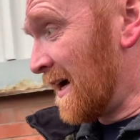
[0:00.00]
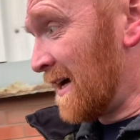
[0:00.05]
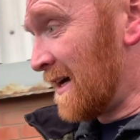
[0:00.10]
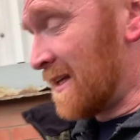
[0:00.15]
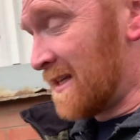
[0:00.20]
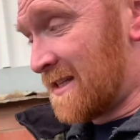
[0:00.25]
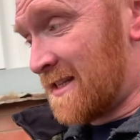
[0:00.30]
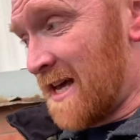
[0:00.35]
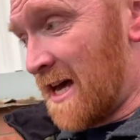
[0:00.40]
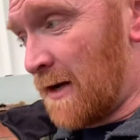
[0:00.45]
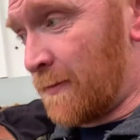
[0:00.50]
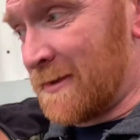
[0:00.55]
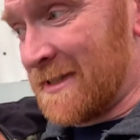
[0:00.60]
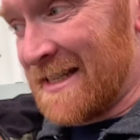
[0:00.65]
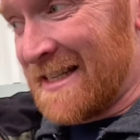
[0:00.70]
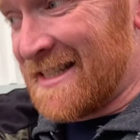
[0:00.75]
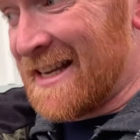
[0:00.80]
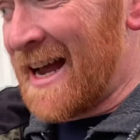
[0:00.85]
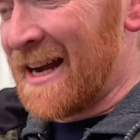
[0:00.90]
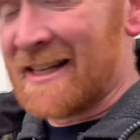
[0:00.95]
Setup is
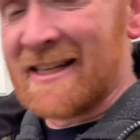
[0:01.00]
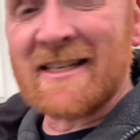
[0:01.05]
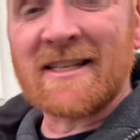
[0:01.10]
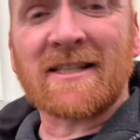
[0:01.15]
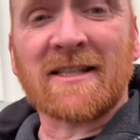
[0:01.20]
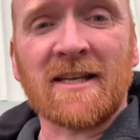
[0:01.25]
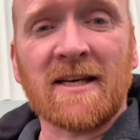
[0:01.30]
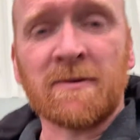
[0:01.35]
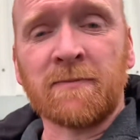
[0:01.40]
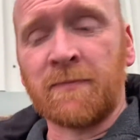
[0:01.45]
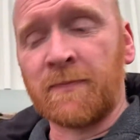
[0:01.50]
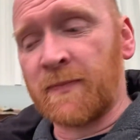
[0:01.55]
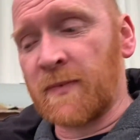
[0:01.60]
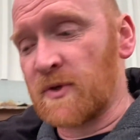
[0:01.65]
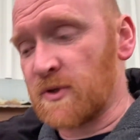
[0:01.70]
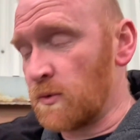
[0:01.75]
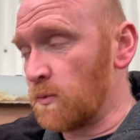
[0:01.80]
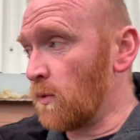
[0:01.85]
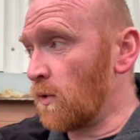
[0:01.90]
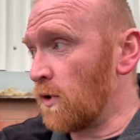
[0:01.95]
exactly the same as
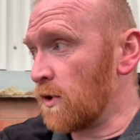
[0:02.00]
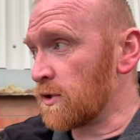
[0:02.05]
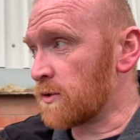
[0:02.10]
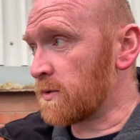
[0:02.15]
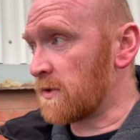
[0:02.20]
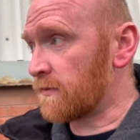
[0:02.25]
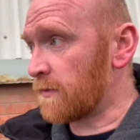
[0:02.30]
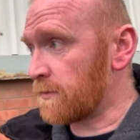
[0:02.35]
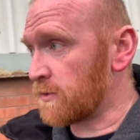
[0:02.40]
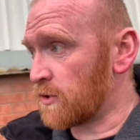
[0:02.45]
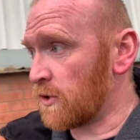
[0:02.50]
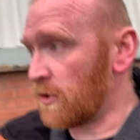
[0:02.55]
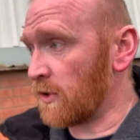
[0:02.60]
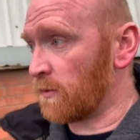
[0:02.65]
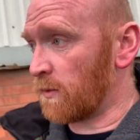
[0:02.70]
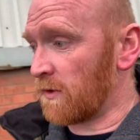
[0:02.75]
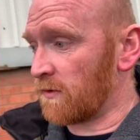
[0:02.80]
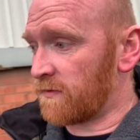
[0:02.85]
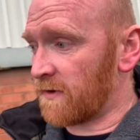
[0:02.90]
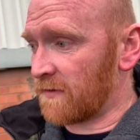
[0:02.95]
it was whenever I was doing the
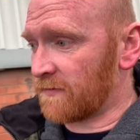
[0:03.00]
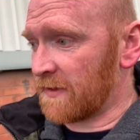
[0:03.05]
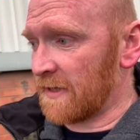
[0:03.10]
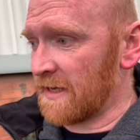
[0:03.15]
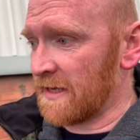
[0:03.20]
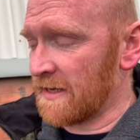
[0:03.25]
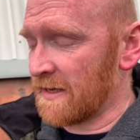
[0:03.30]
150.